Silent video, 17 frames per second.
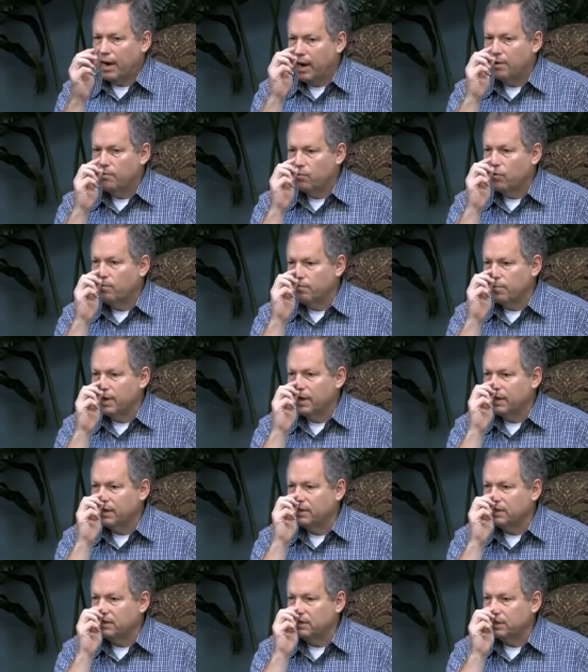I won't break
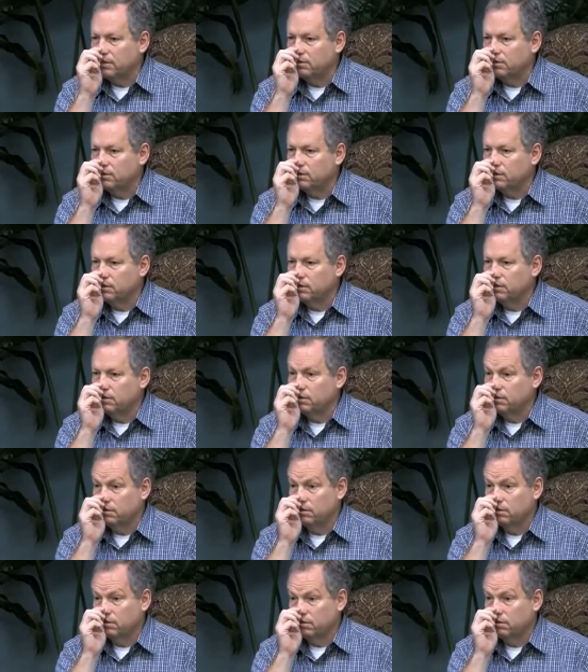into tears.
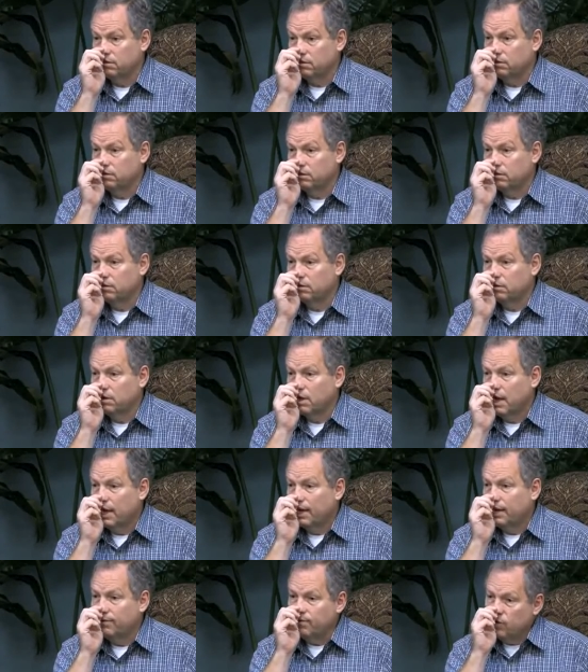
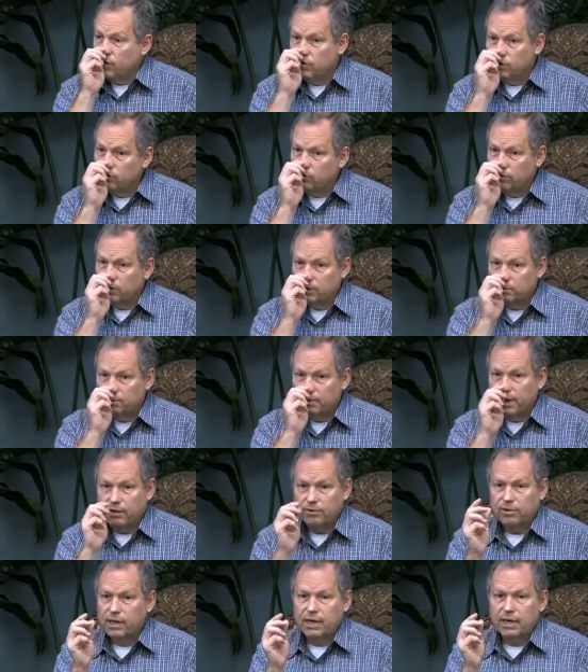And if you do trust me, I
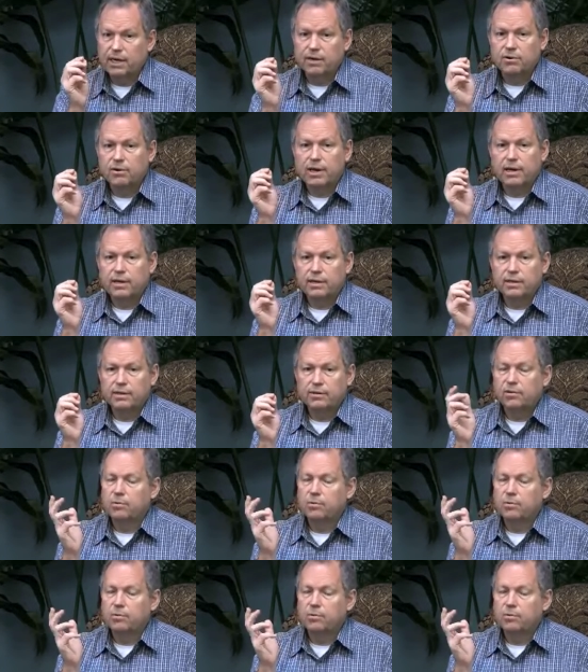don't get any credit.